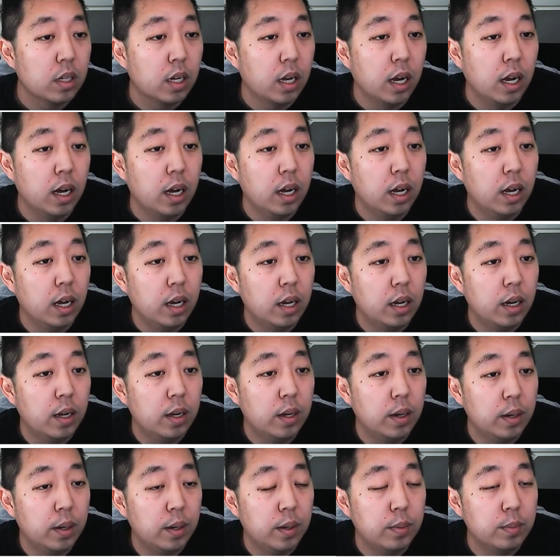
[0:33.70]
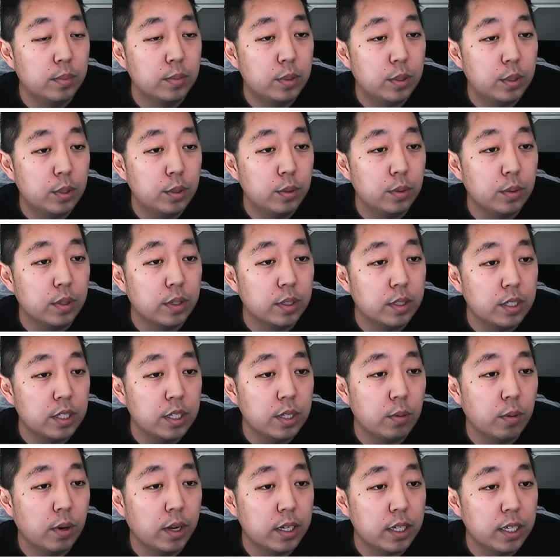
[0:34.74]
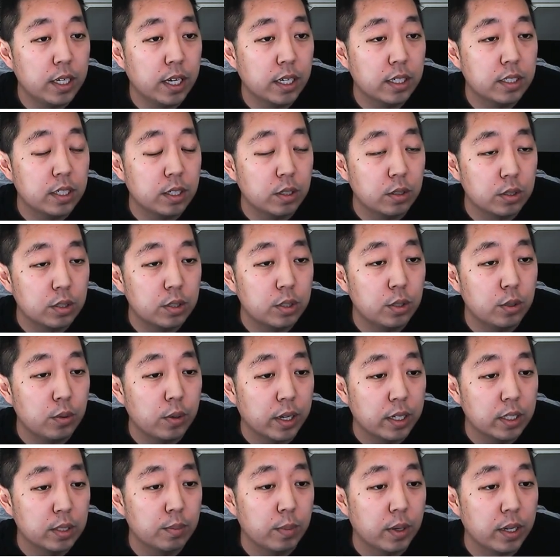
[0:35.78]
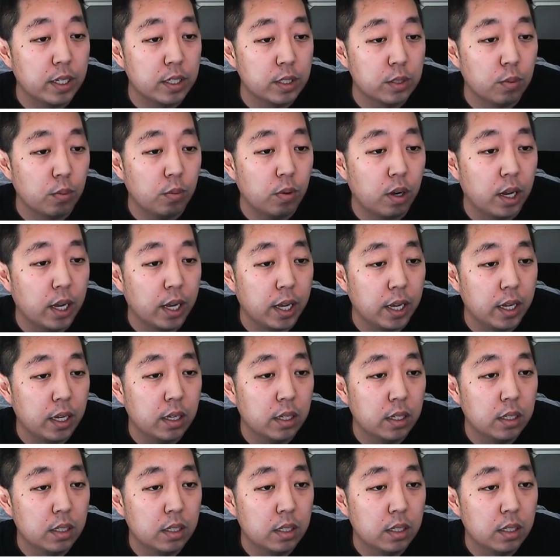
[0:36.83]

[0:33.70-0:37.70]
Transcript: Um, two dy dx equals 2x minus y.